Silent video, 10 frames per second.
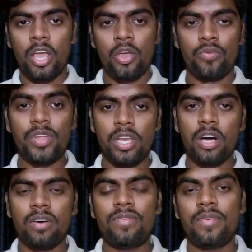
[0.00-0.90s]
we
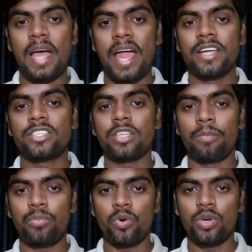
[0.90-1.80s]
love and
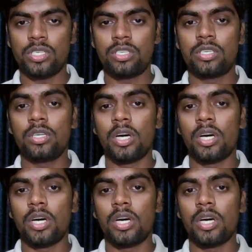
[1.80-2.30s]
support